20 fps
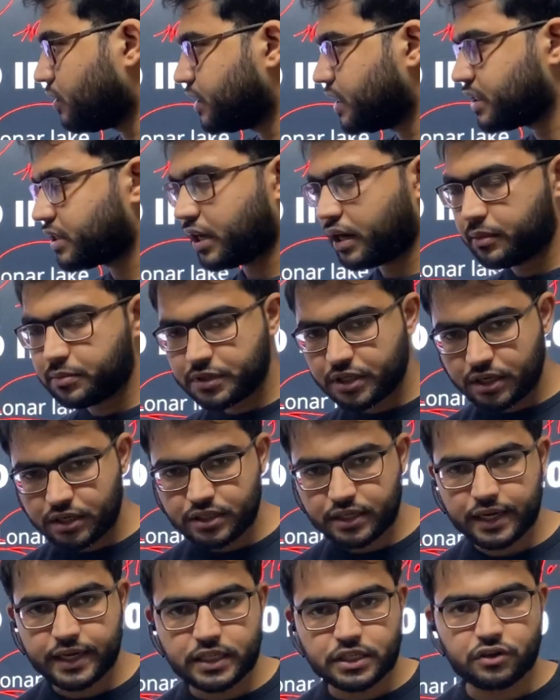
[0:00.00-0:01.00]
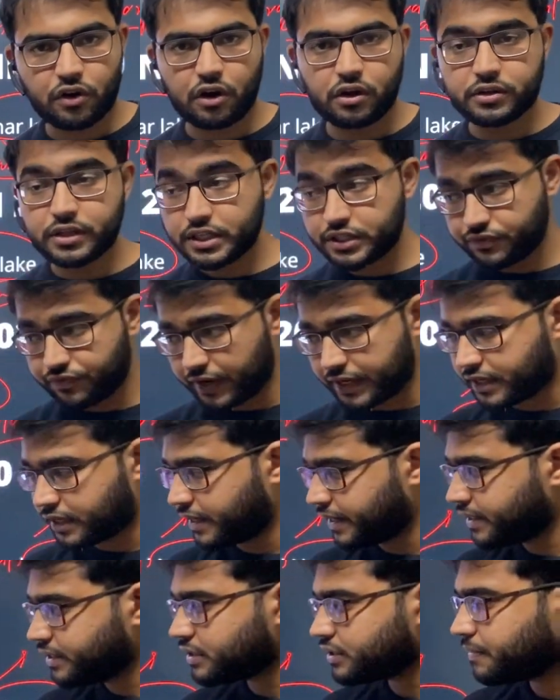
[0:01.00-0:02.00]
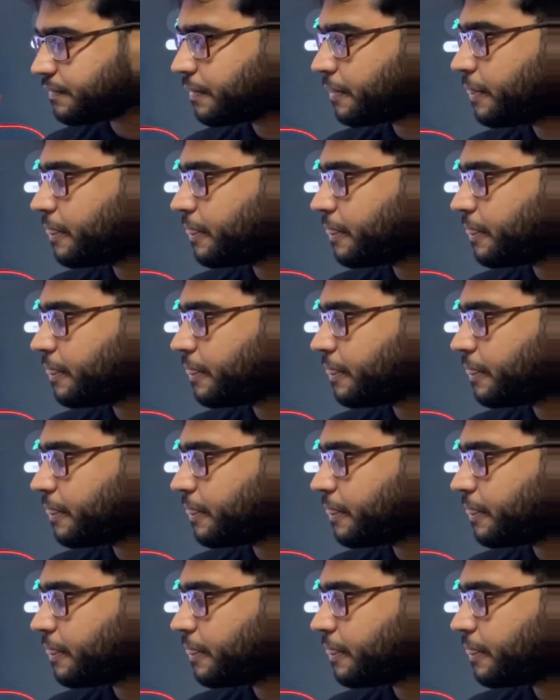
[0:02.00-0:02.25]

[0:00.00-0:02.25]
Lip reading: these Ramsar sites, all these wetlands.